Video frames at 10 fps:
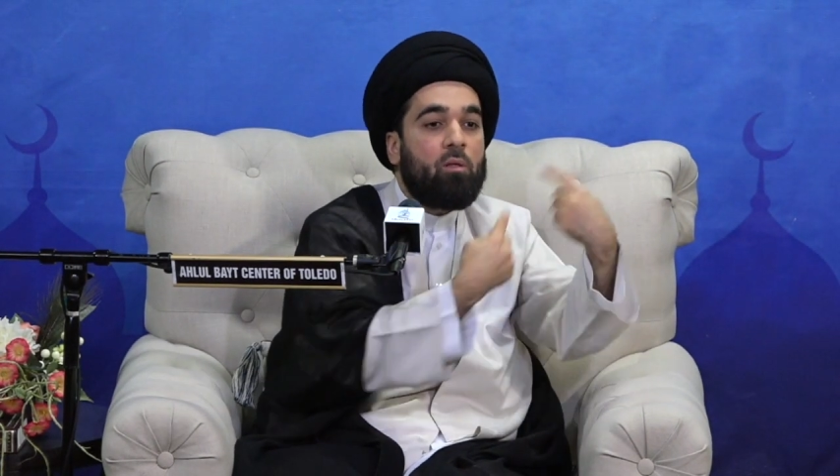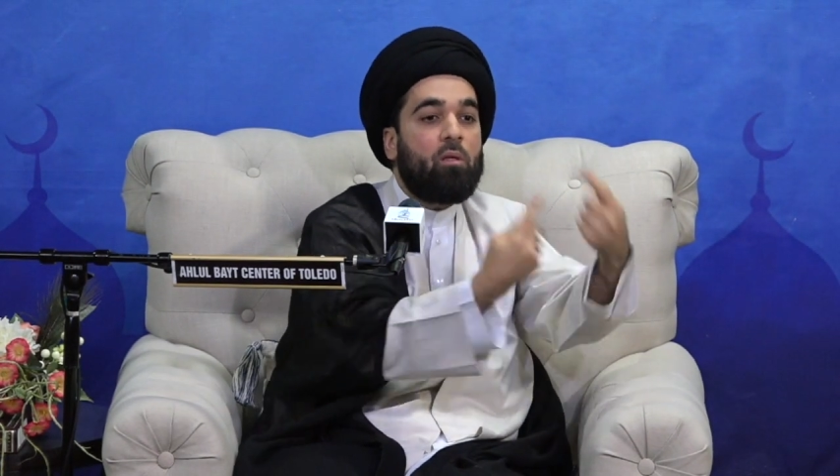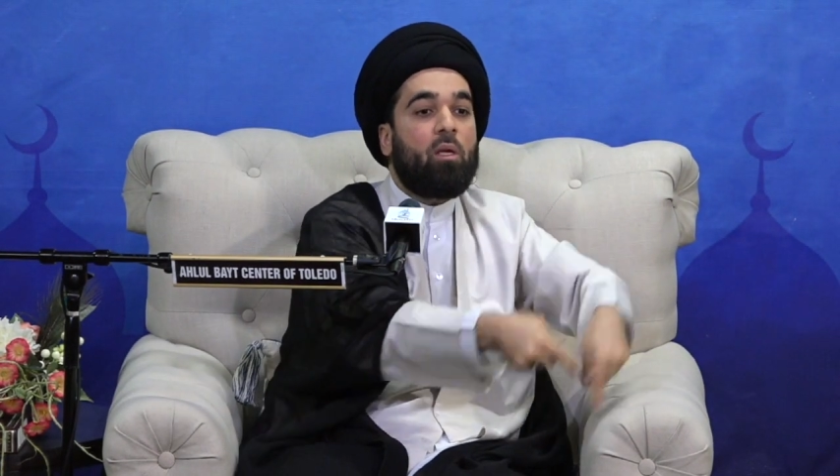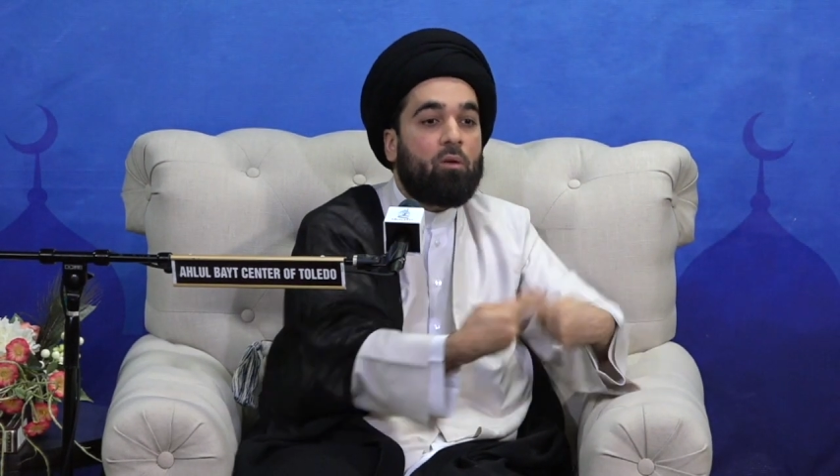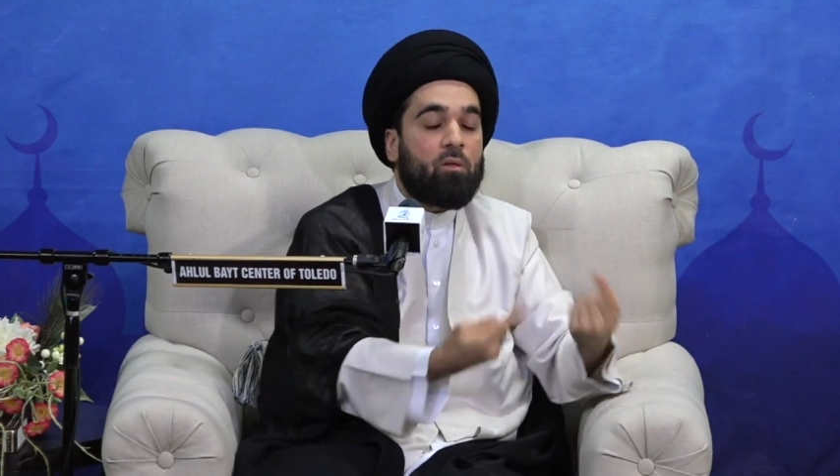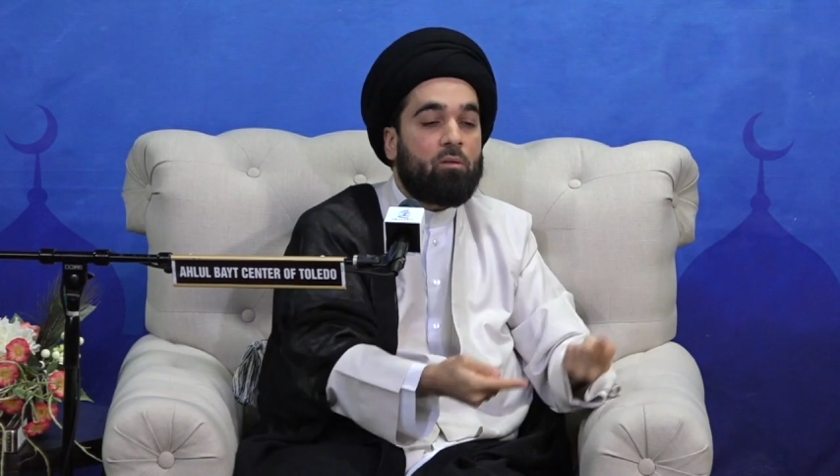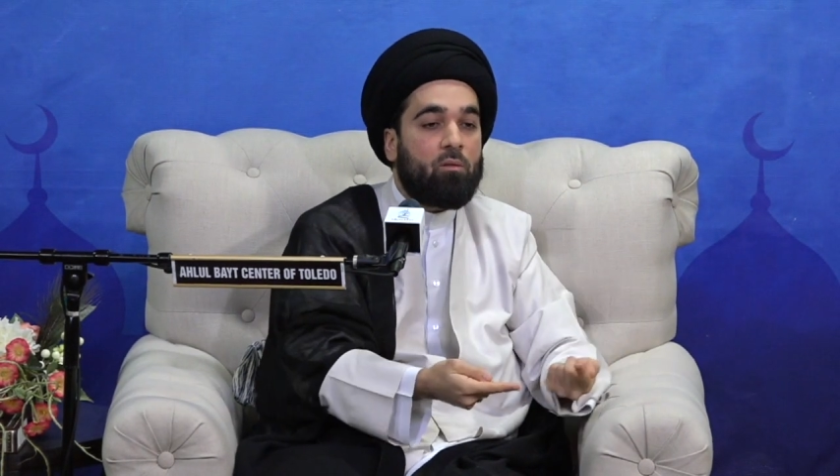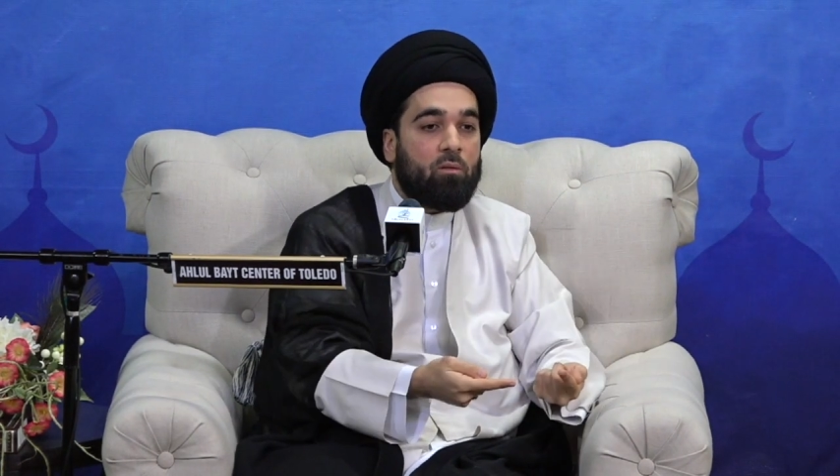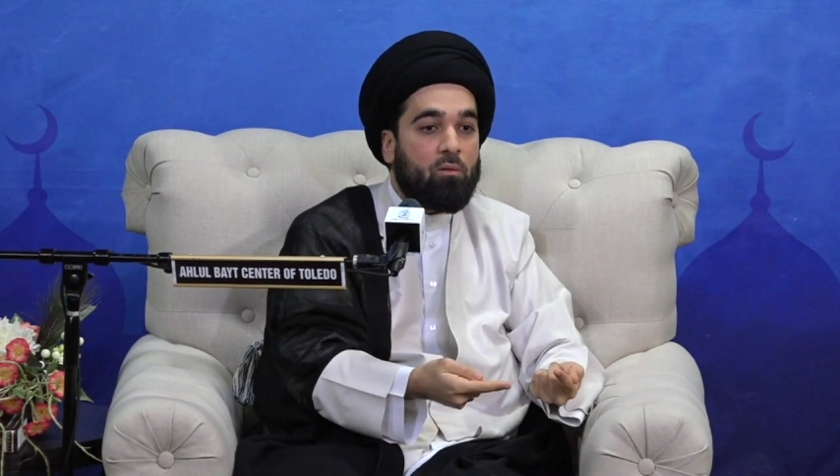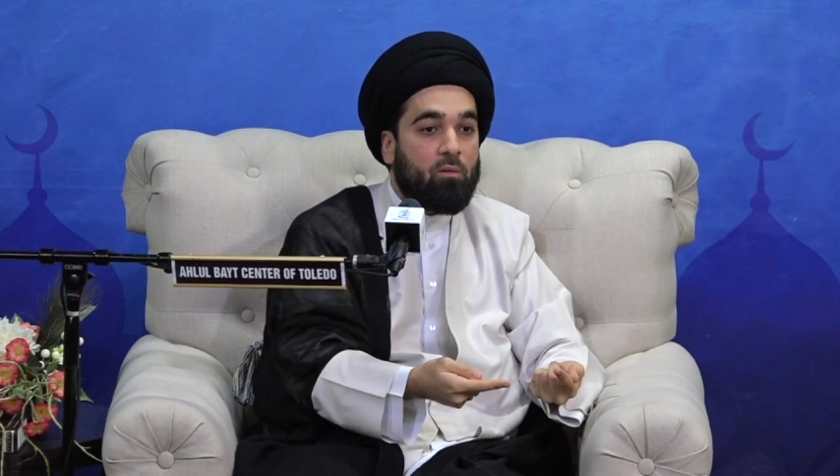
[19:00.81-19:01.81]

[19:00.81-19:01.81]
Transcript: years.